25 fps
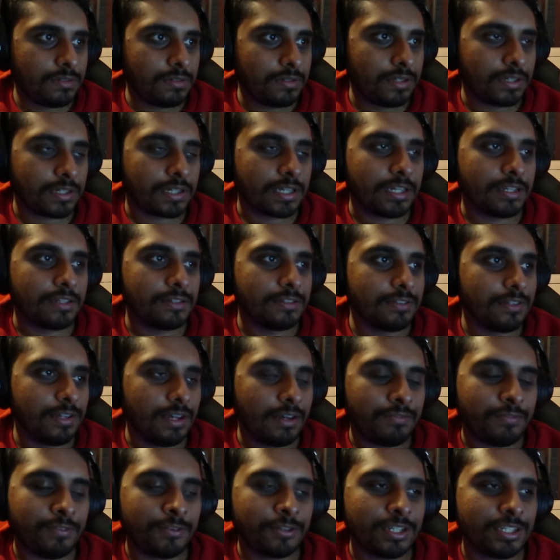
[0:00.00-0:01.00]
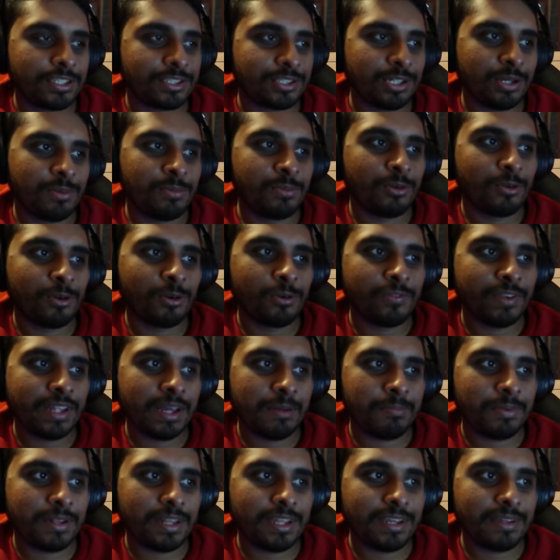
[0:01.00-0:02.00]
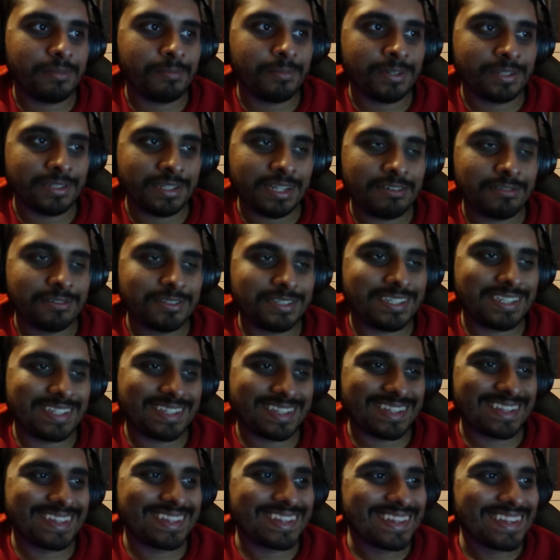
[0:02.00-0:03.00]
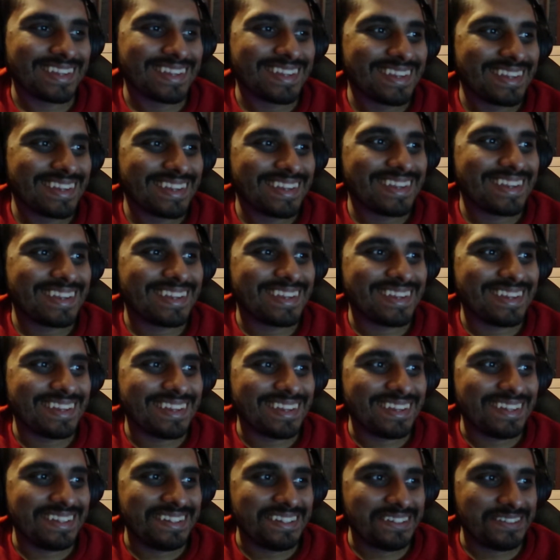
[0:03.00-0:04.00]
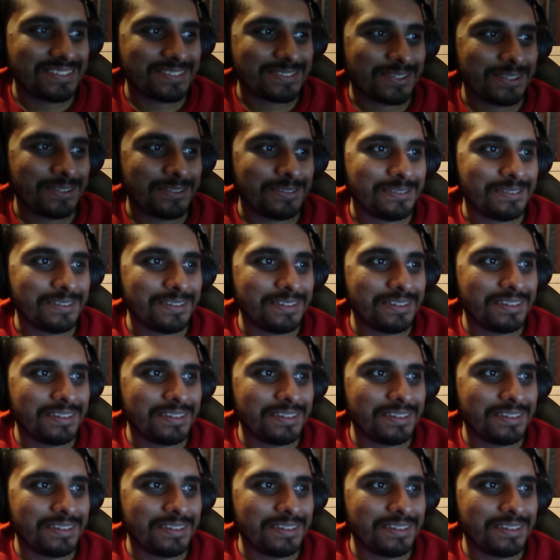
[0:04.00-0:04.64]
Okay, I thought they'd show more of that play, but that was that was good.